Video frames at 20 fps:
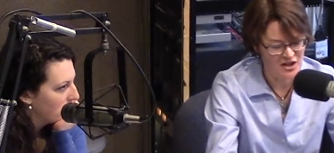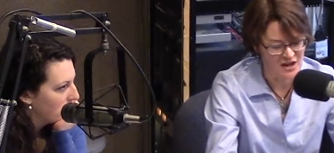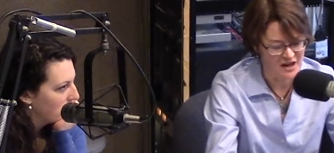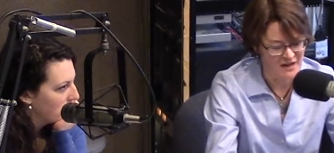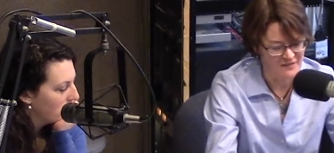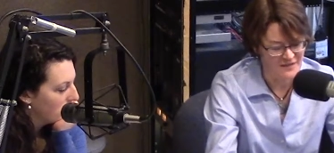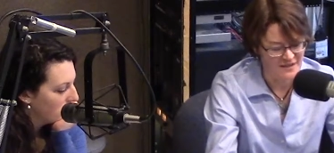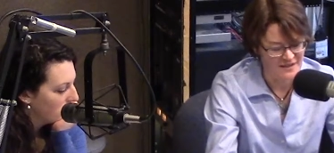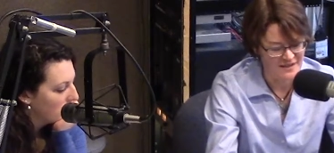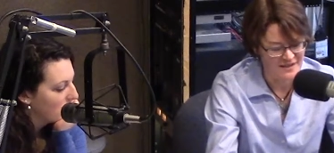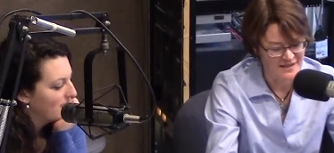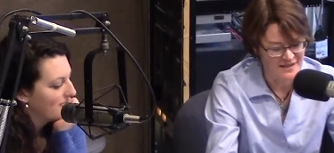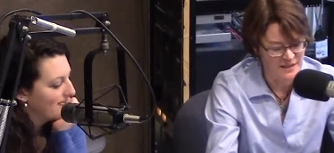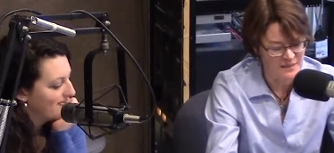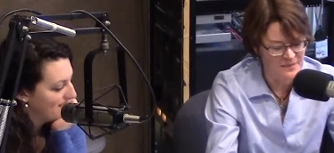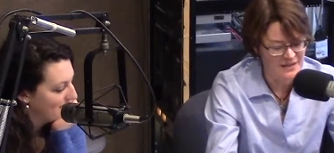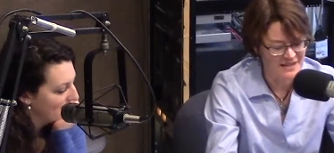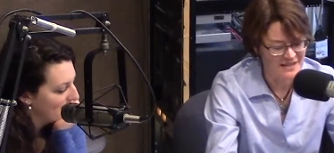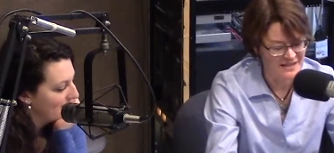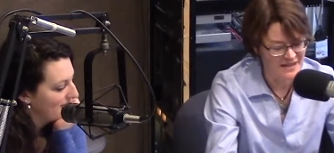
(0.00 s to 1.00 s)
Speaker 1: office. It's
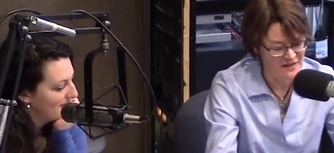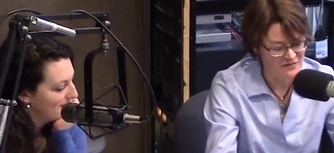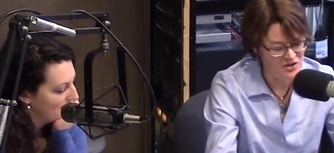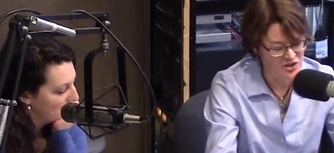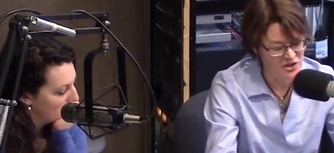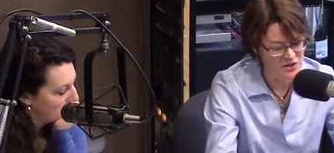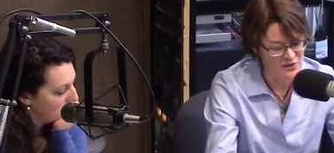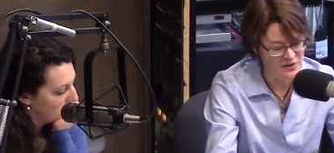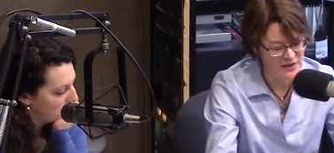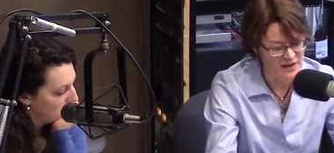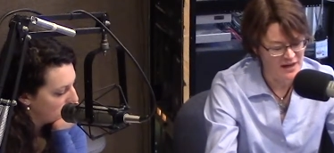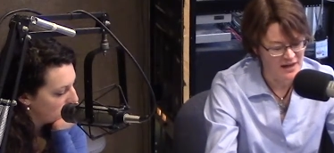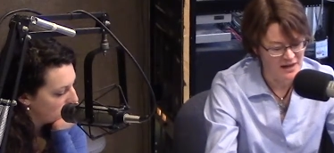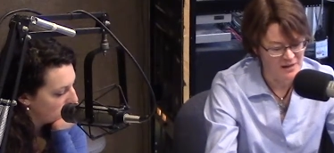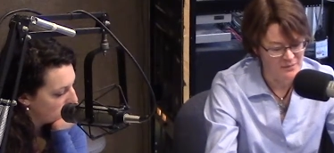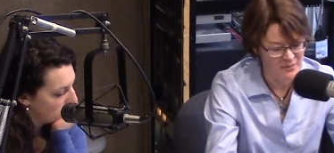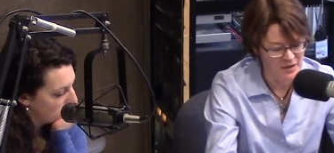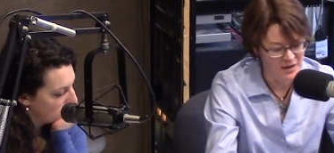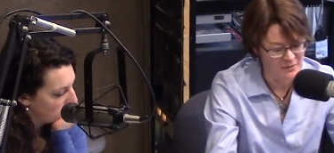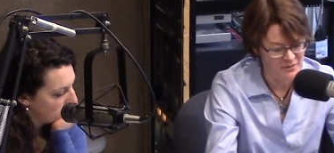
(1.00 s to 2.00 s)
going to be this afternoon
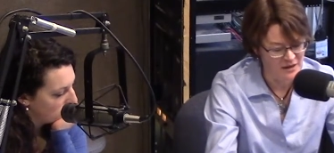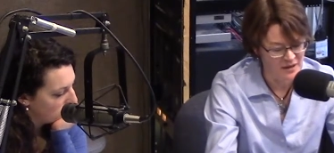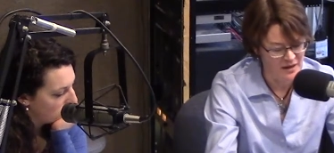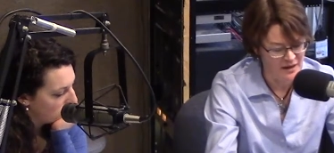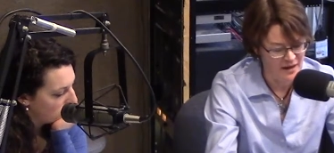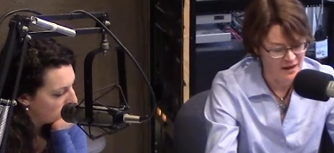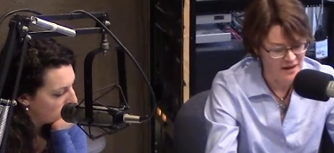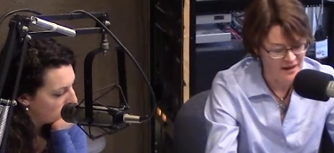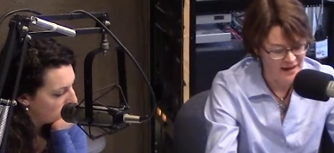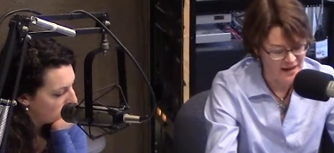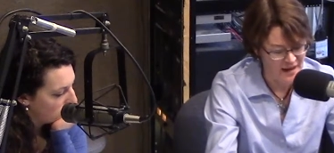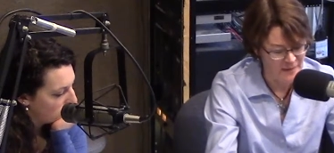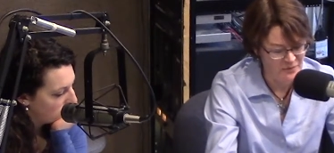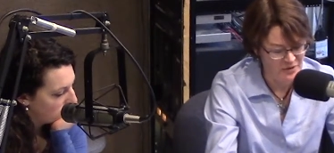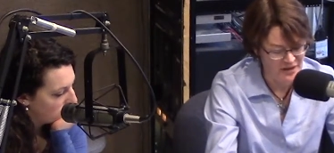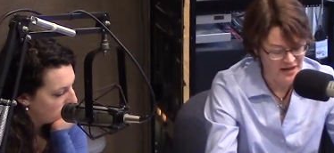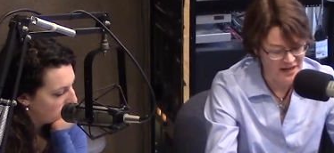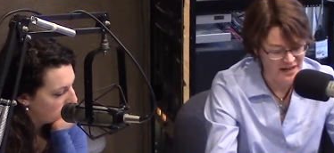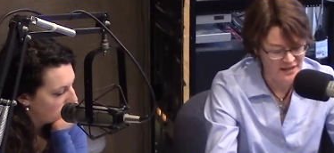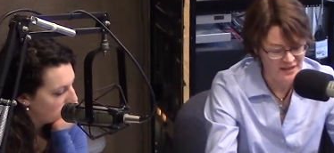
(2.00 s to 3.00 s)
on Palmer
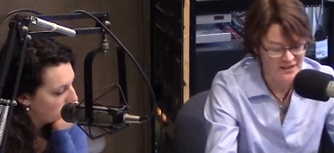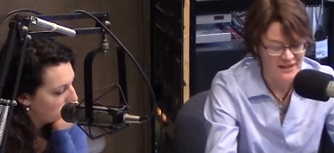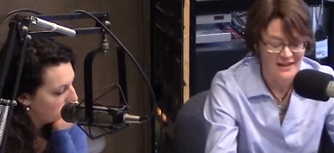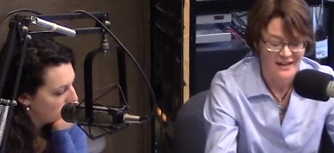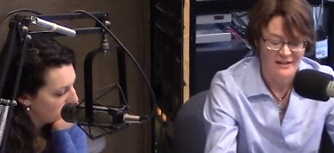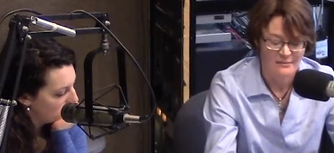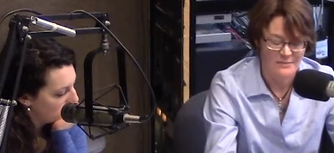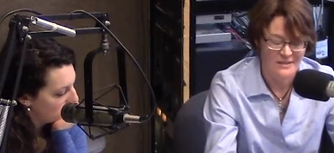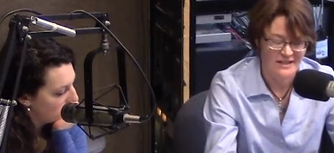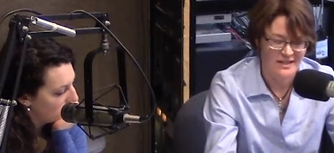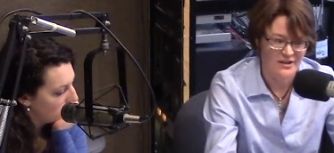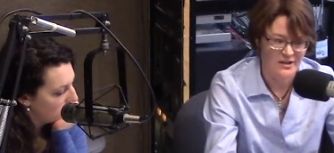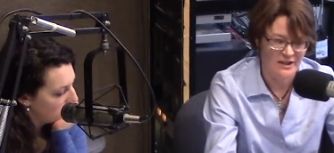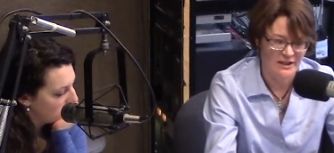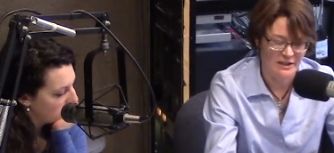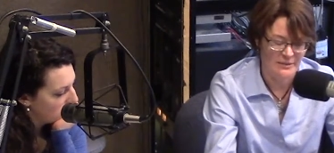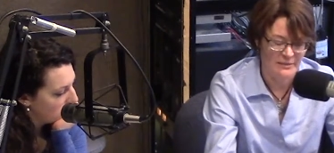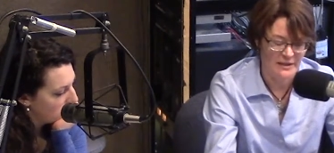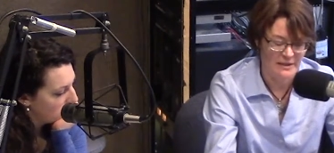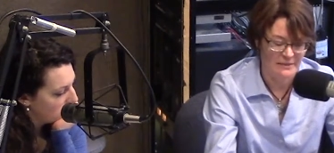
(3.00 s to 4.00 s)
Amaranth. Been
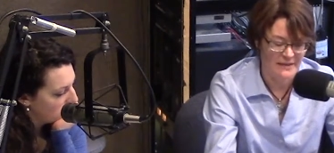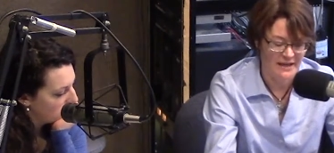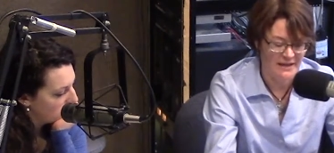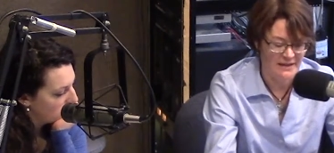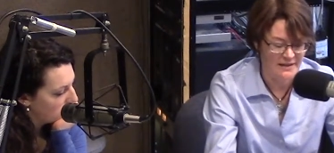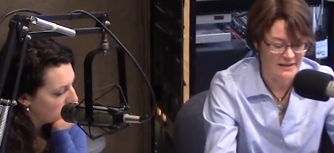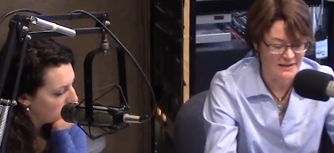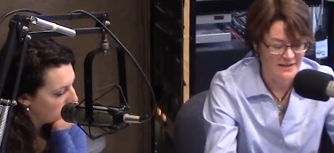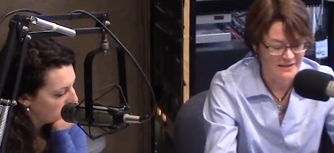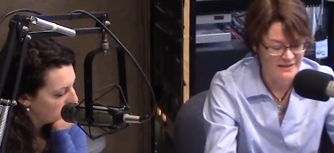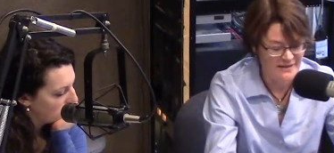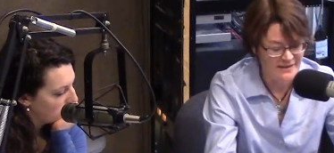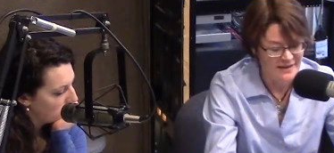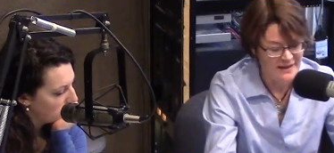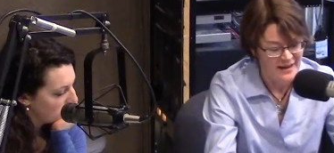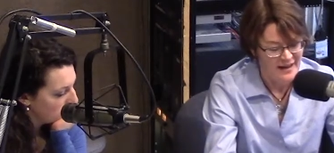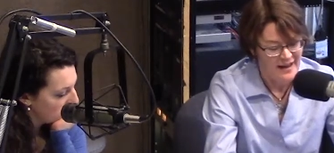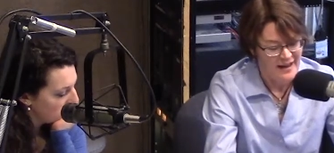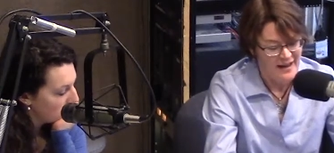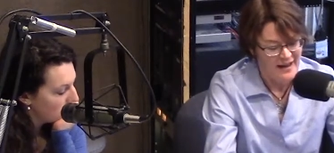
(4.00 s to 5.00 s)
hearing a little bit about this.